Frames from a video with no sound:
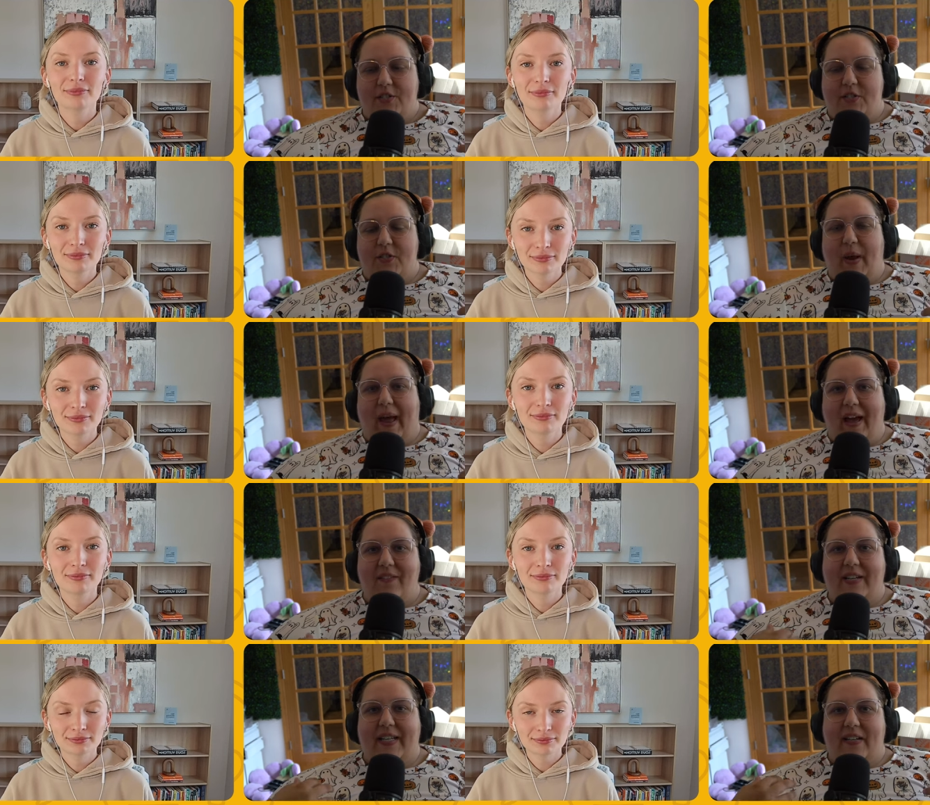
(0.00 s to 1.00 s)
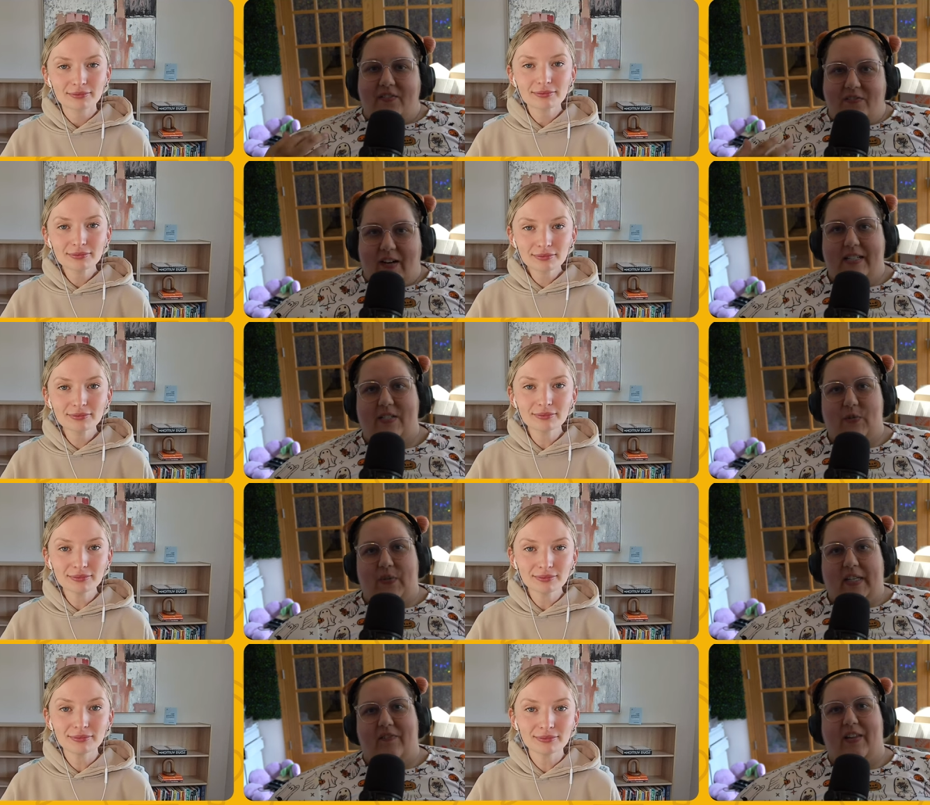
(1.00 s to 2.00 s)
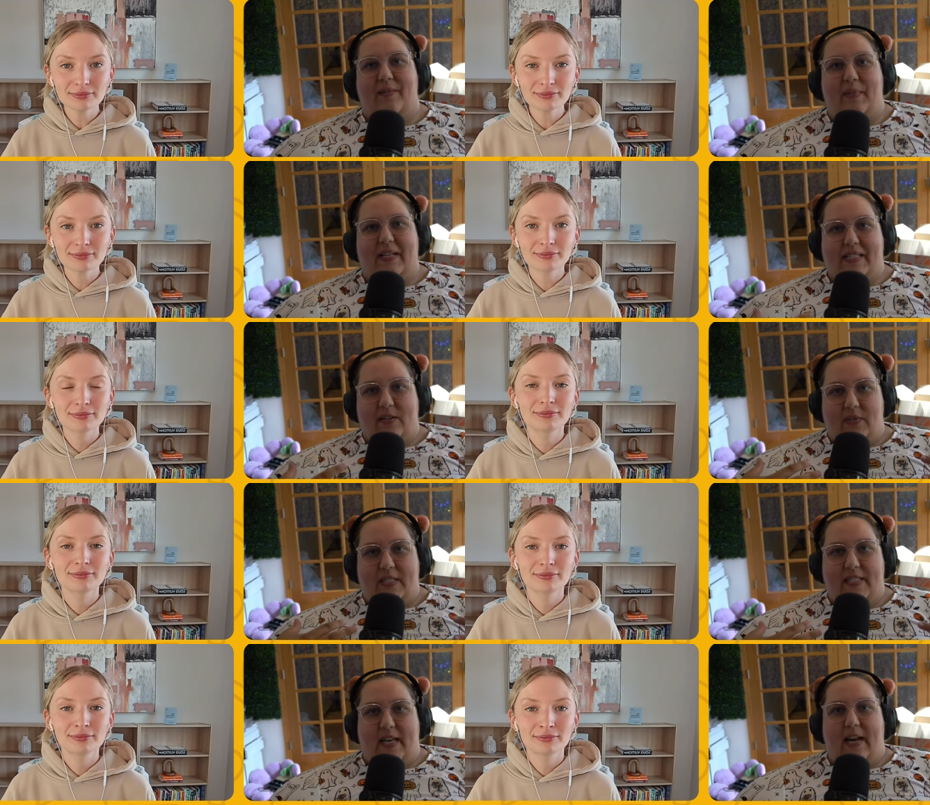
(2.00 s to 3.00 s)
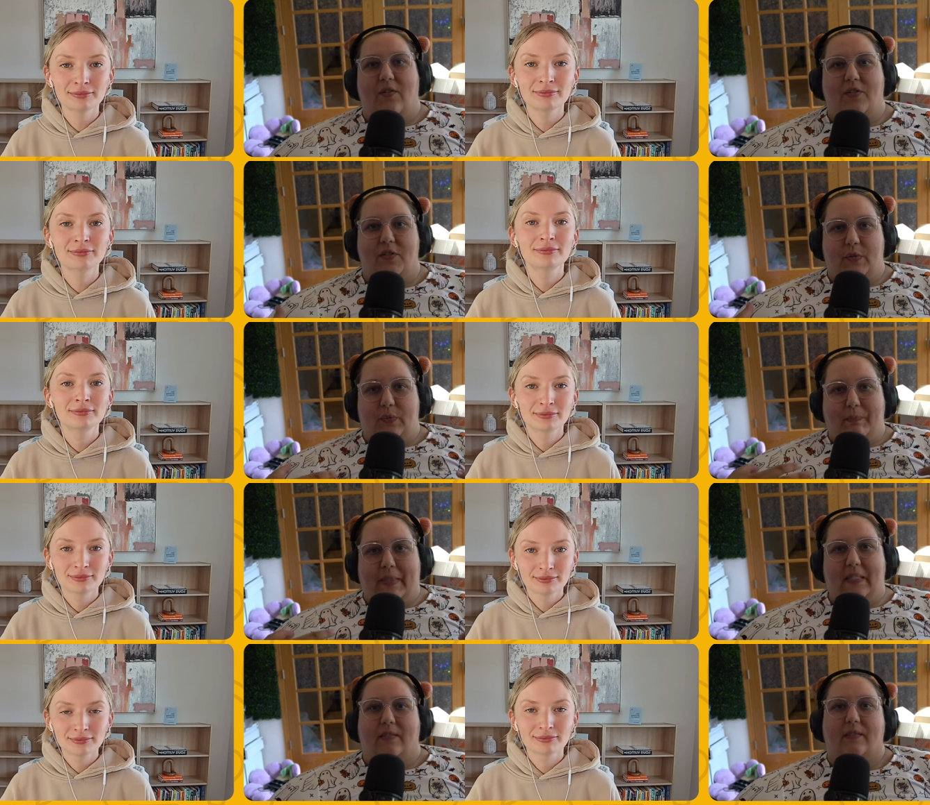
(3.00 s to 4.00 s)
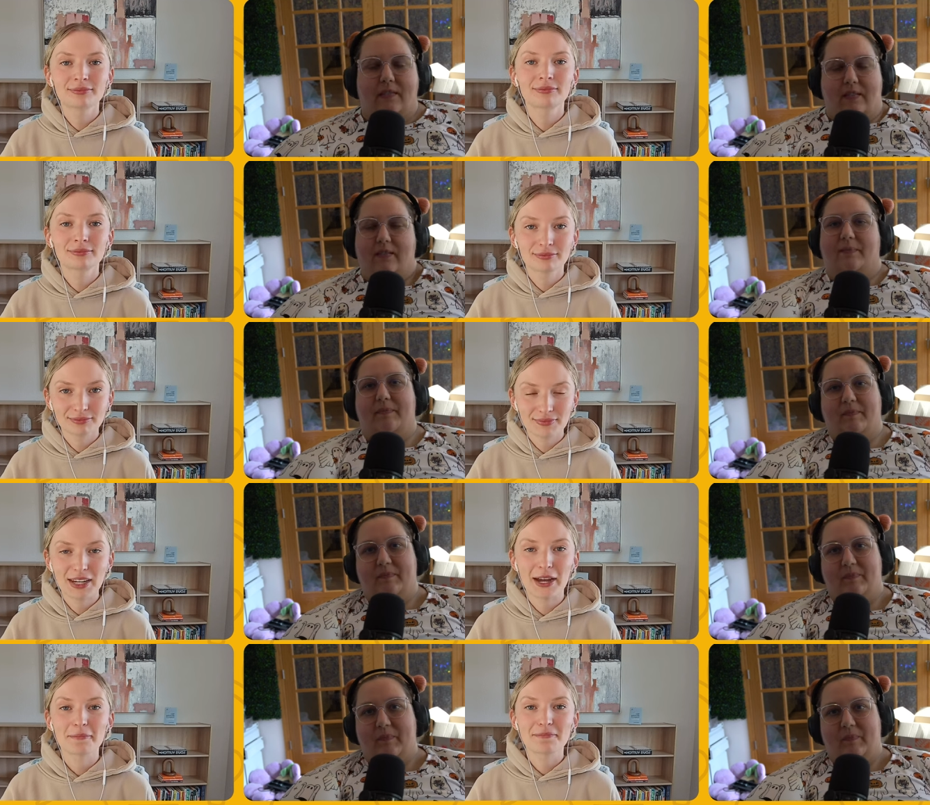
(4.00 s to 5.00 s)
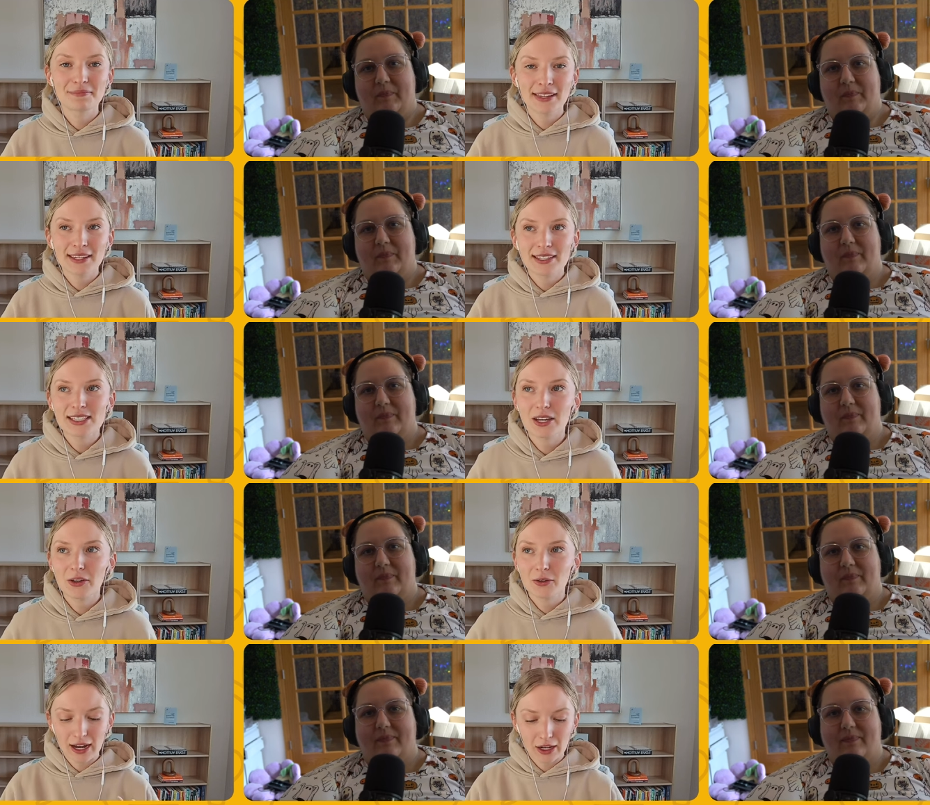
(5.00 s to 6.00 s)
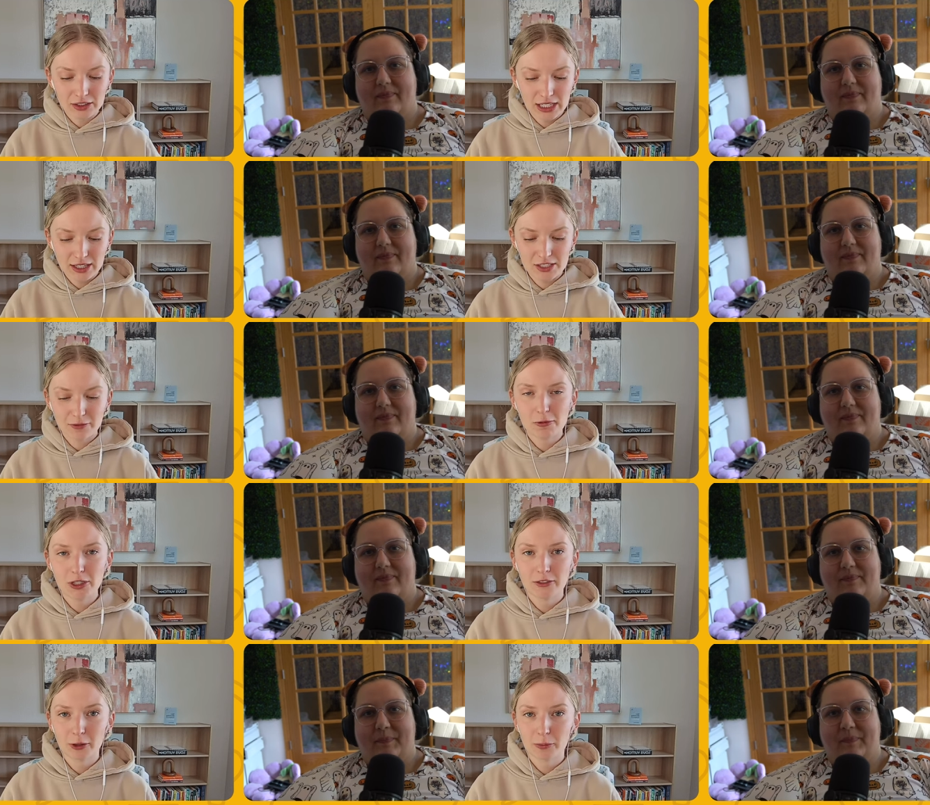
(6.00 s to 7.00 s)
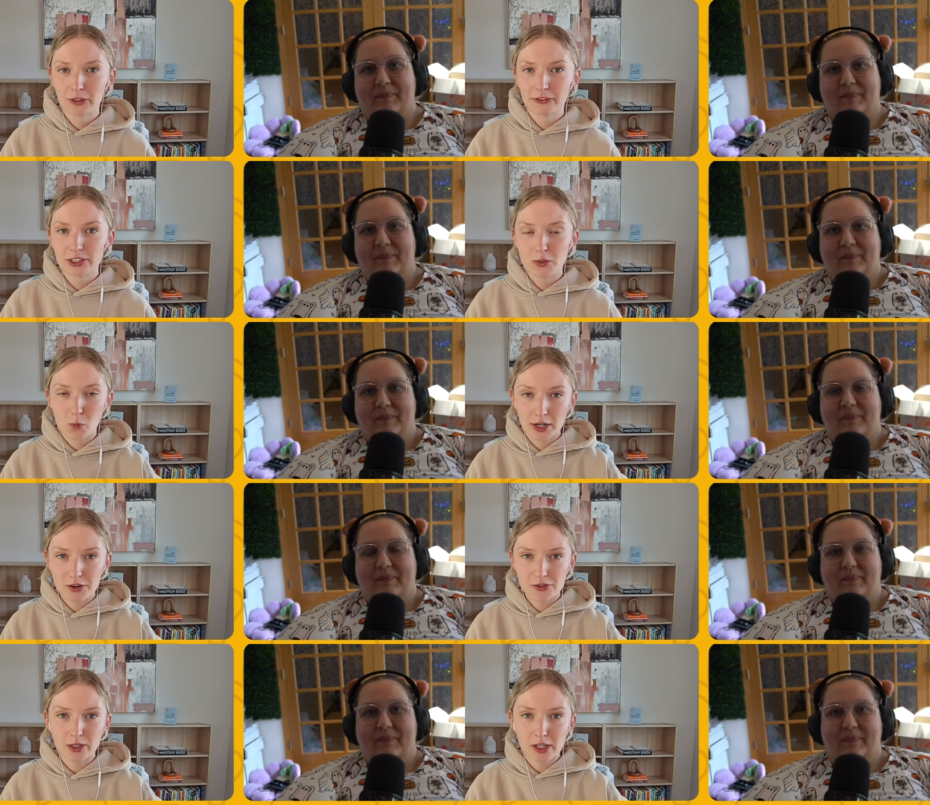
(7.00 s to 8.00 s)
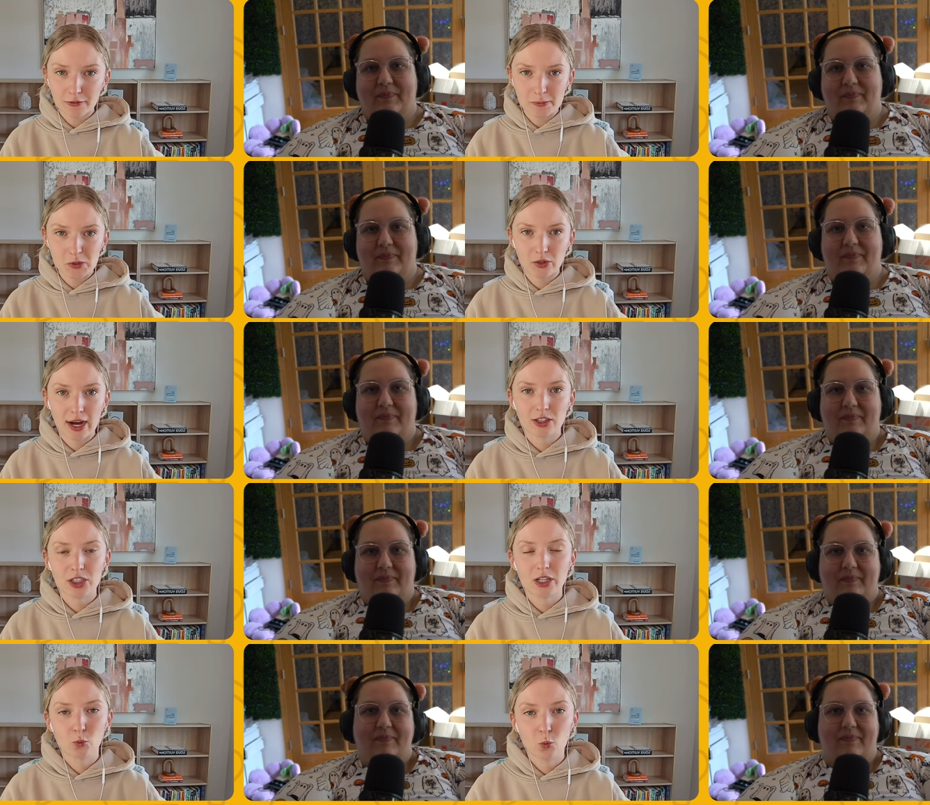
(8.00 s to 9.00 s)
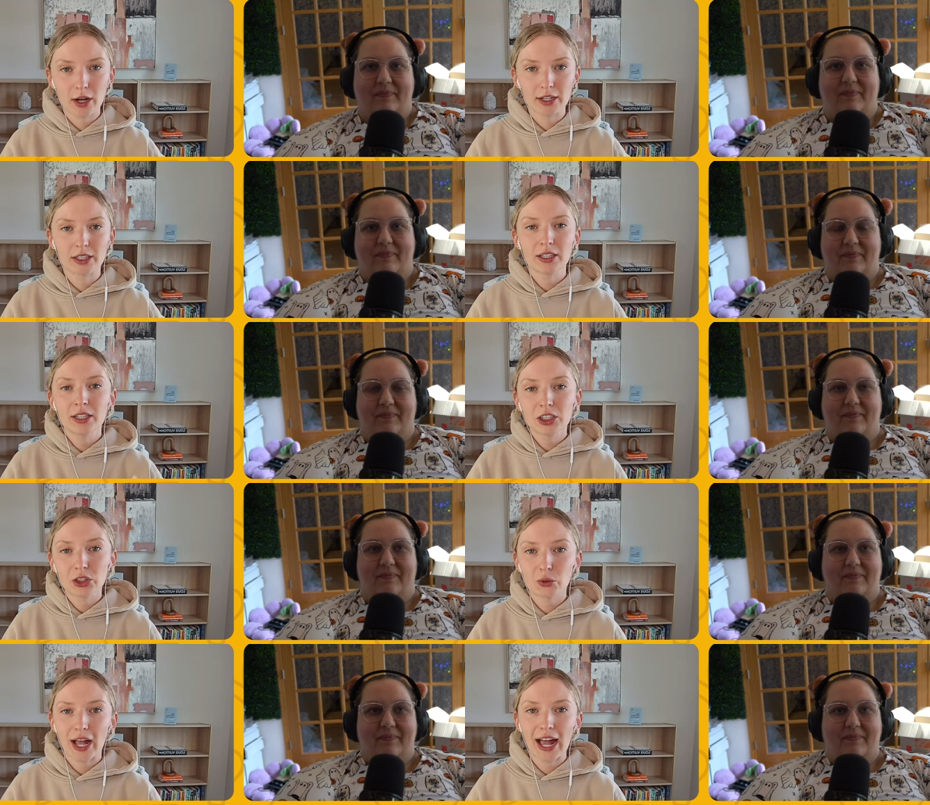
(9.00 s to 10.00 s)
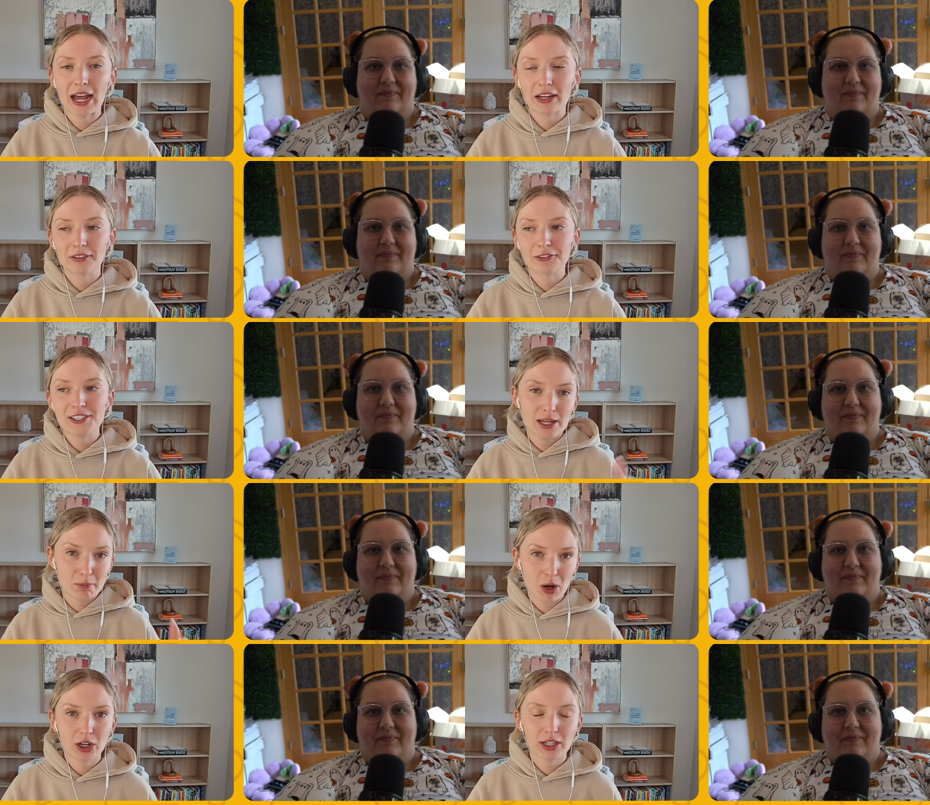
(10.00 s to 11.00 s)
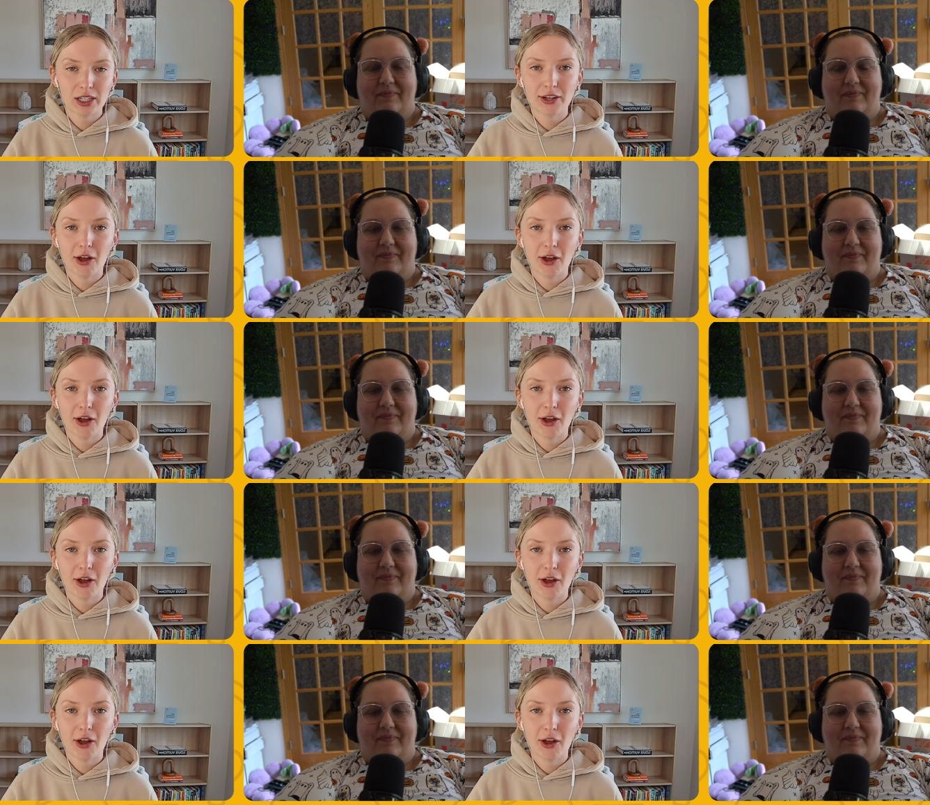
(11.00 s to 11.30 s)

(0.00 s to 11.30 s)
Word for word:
Speaker 1: Do you have any advice you would give them as they would set out to build? Yeah.
Speaker 2: So I'll take this from two different approaches. One, you're starting from scratch, and one, you have some marketing